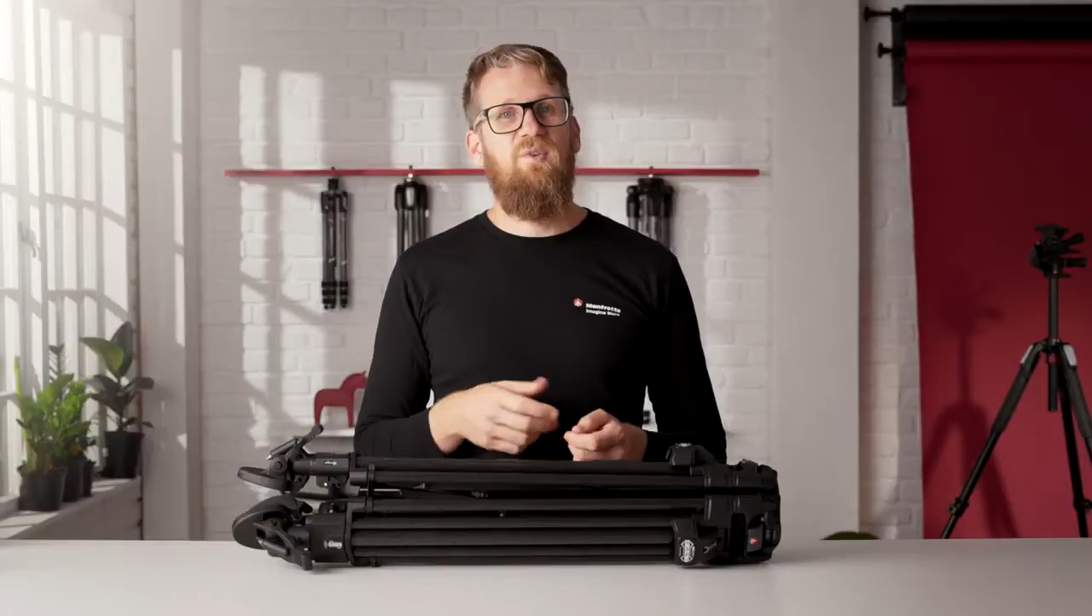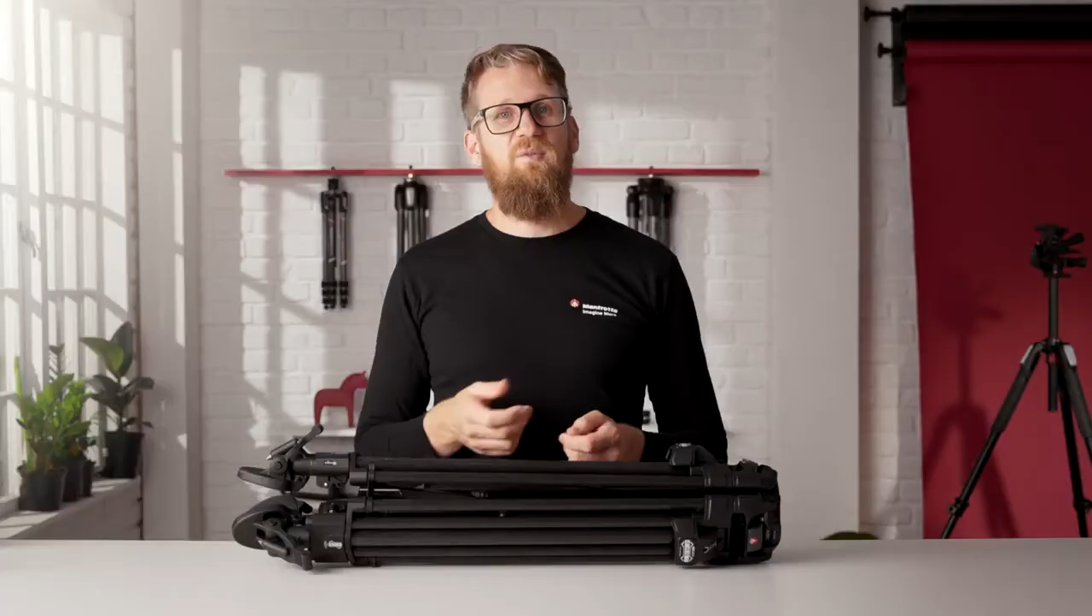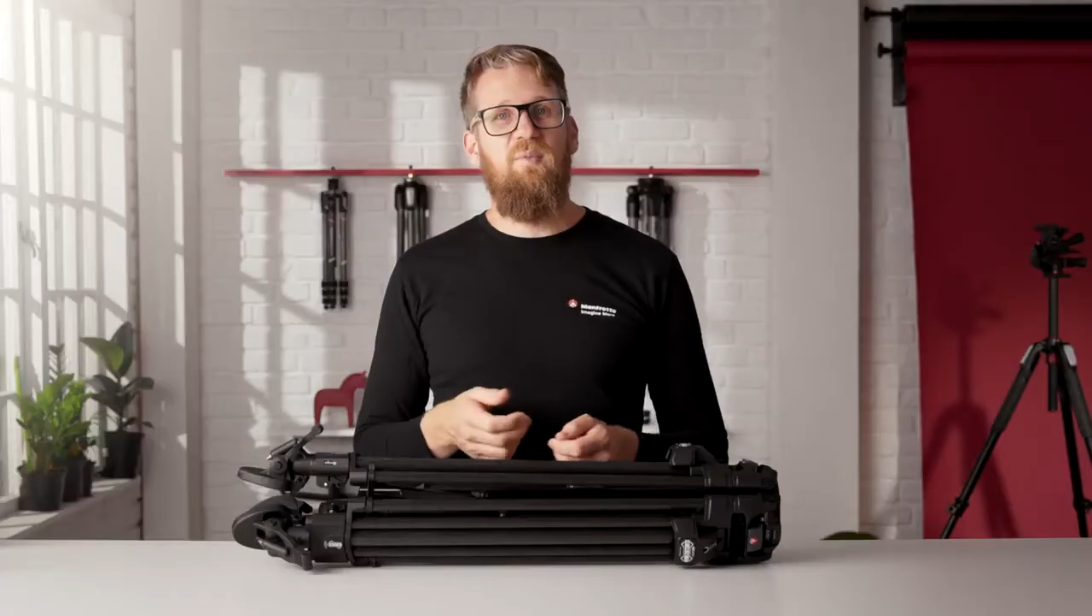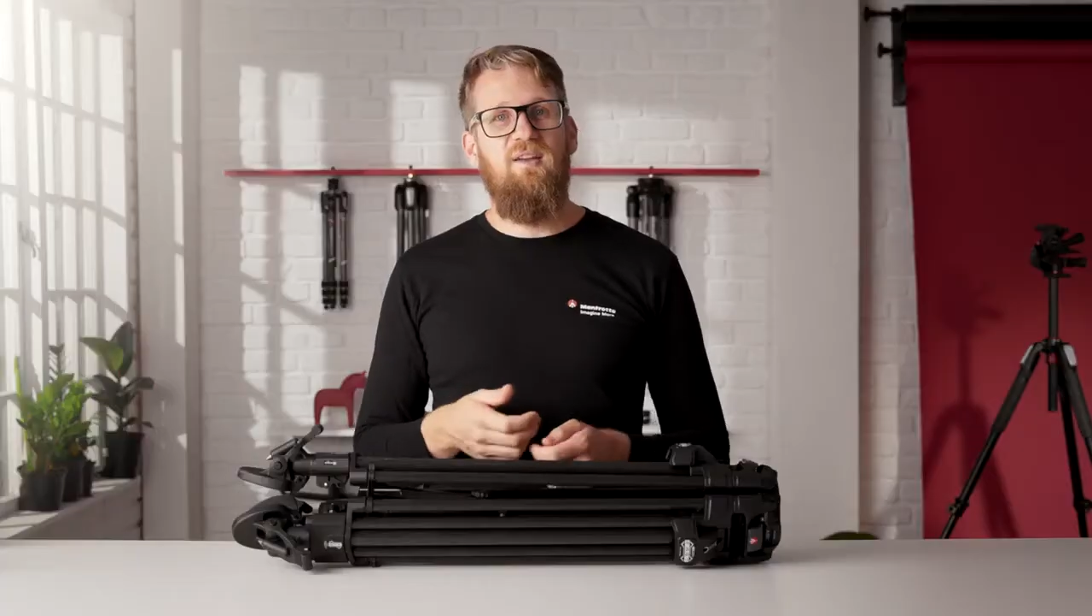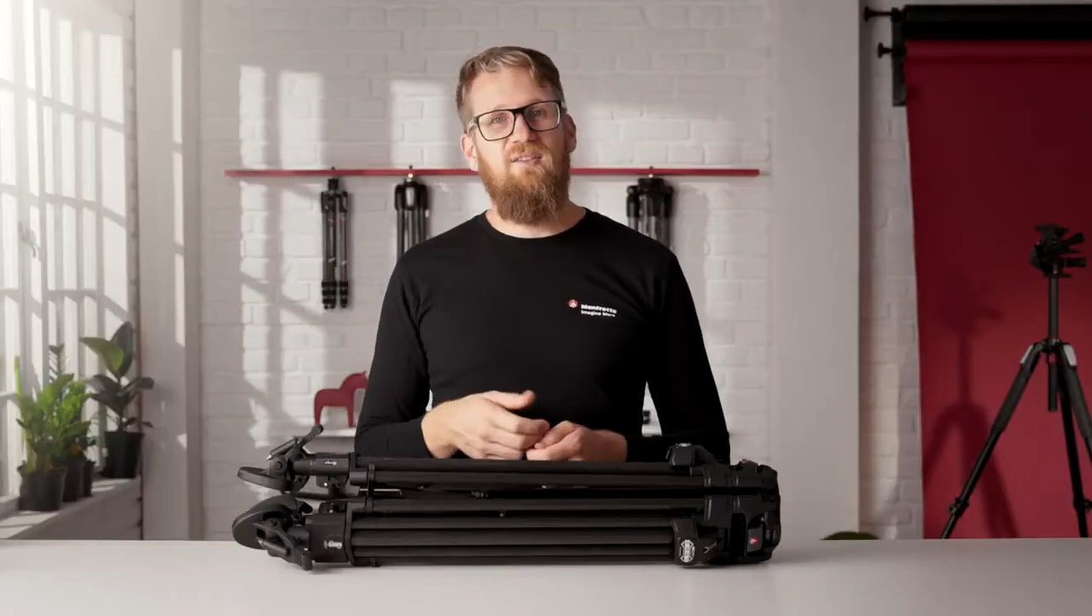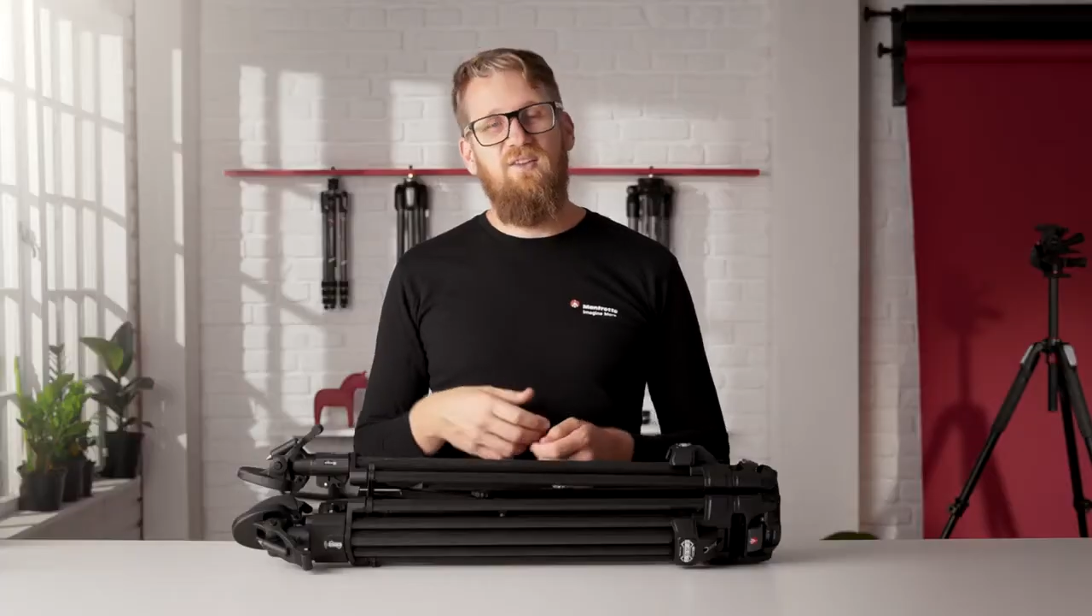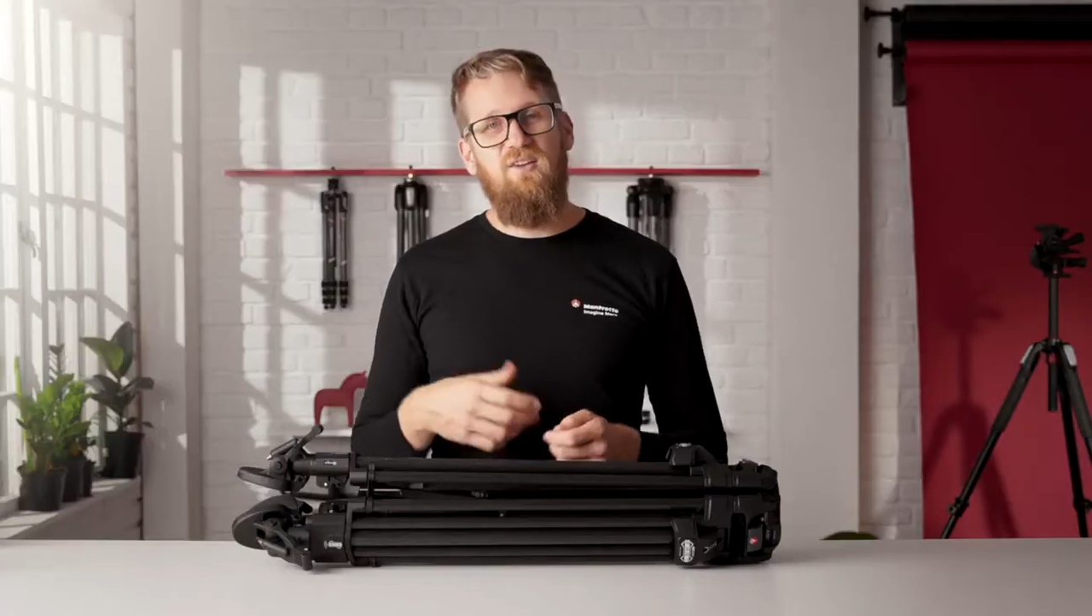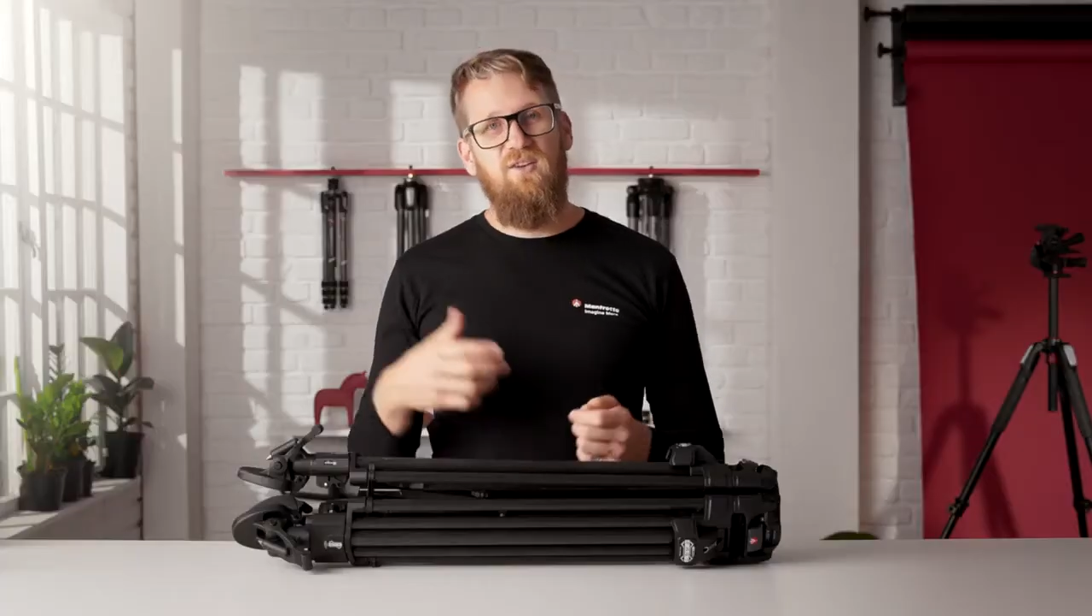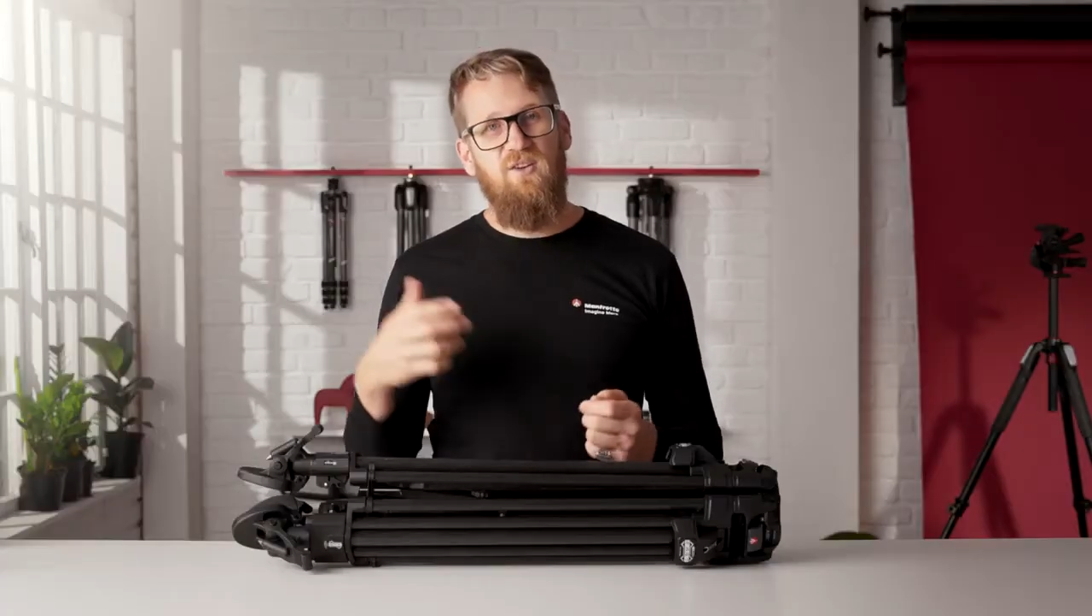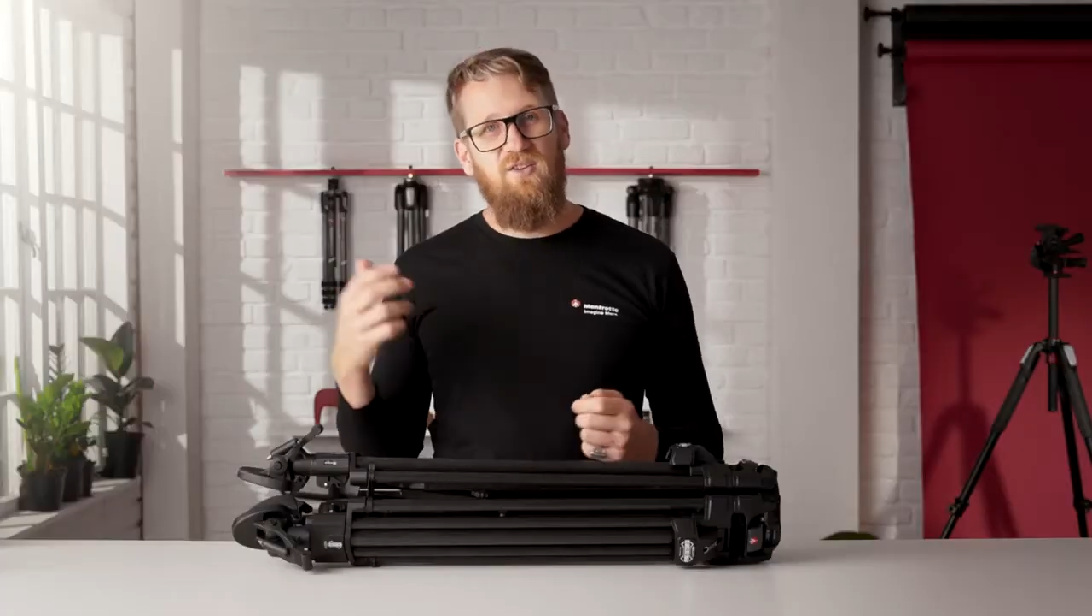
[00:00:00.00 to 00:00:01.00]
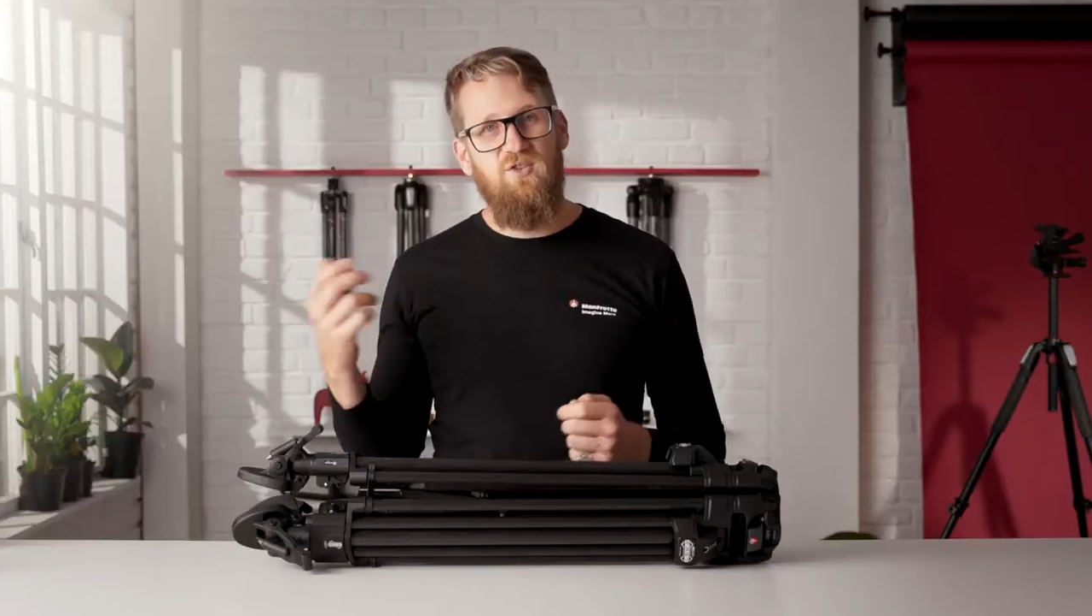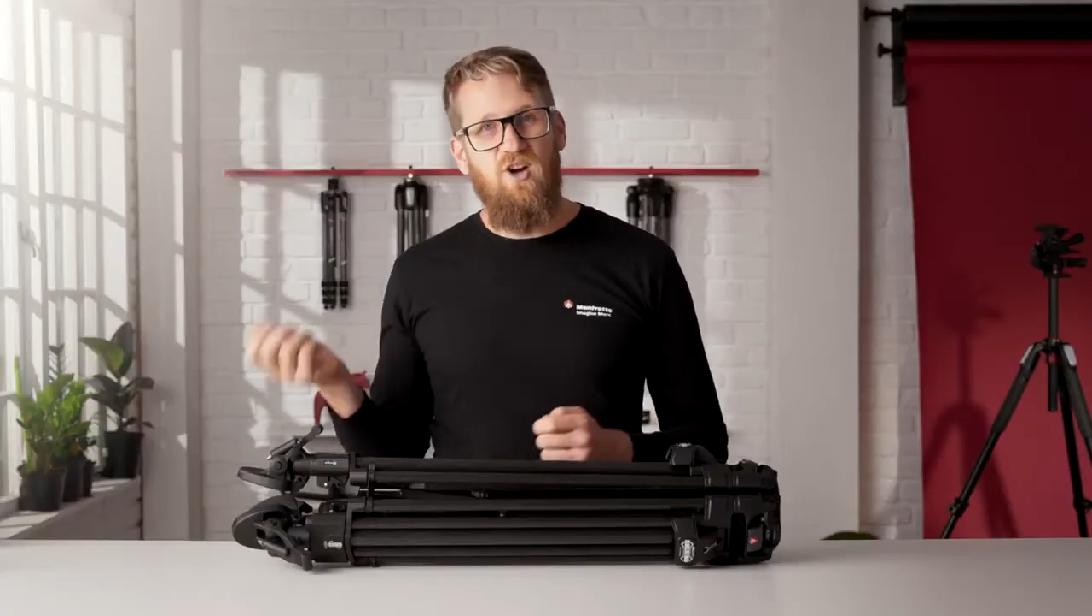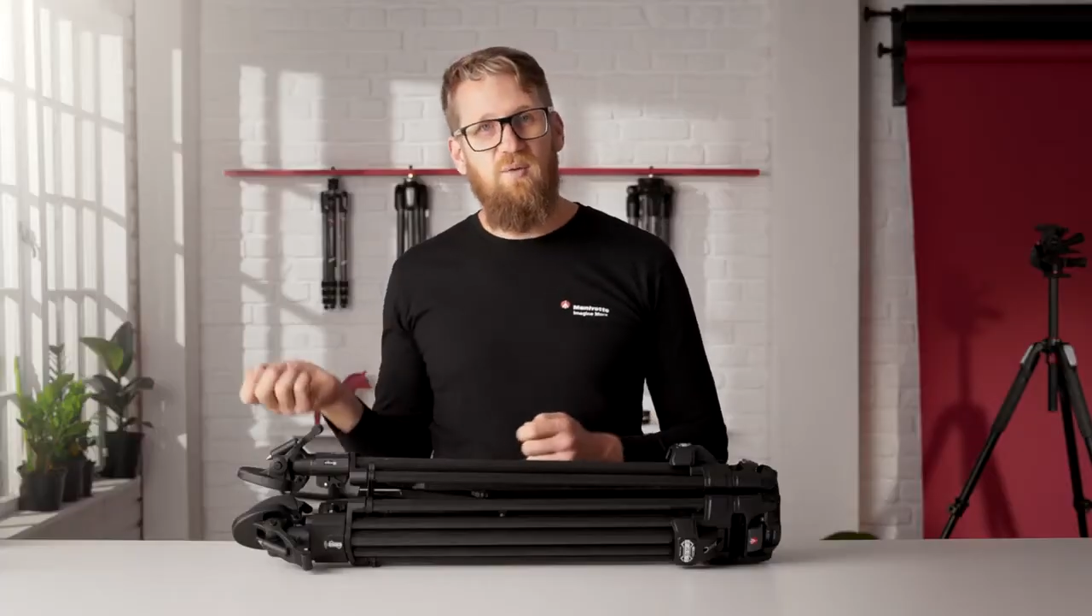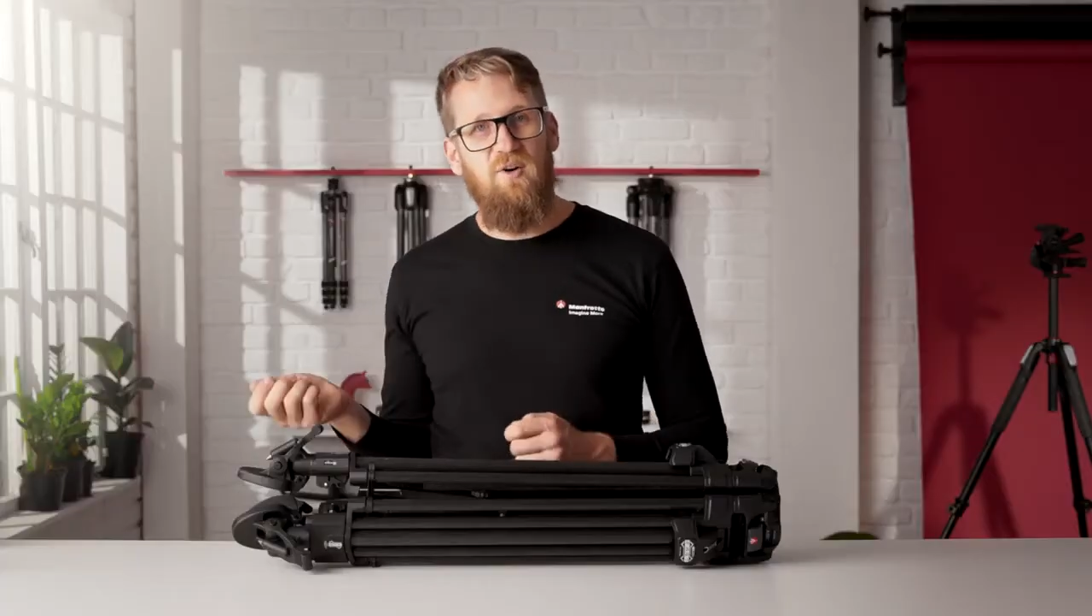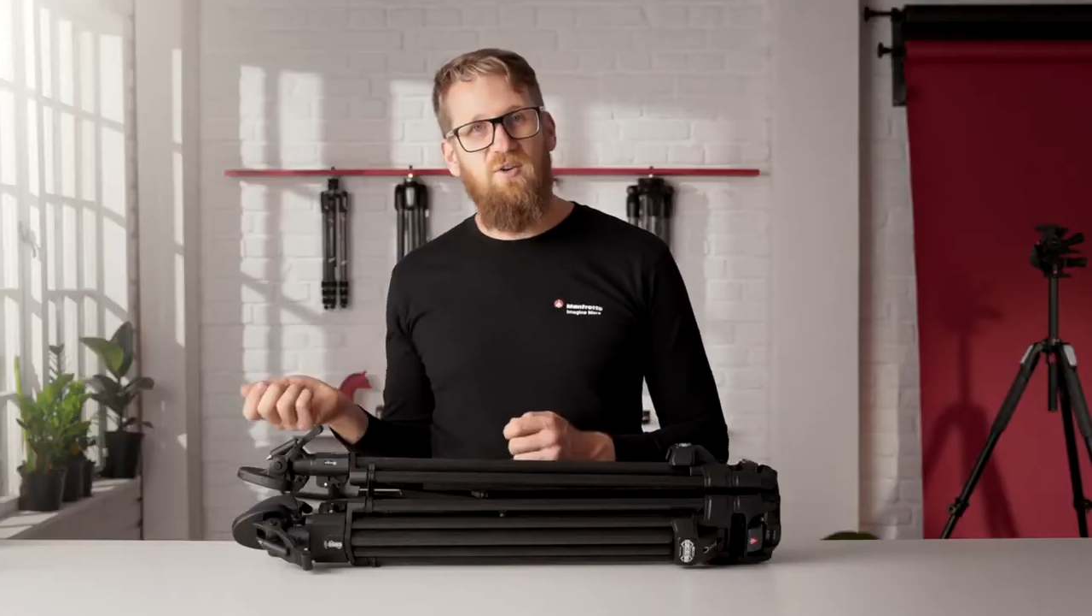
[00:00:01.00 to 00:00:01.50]
This means you can use the
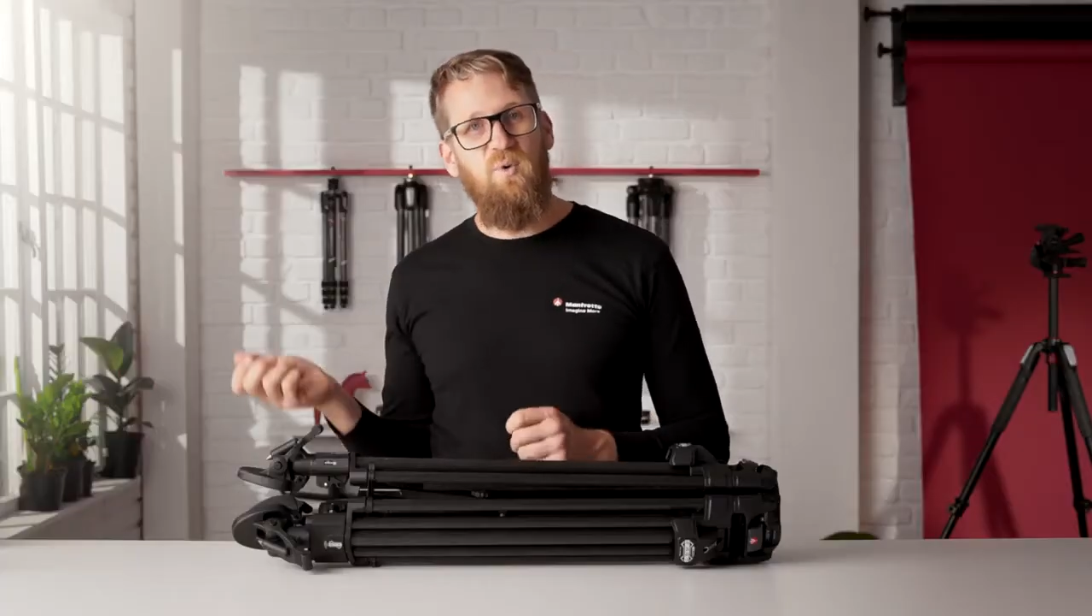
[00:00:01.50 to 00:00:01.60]
tripod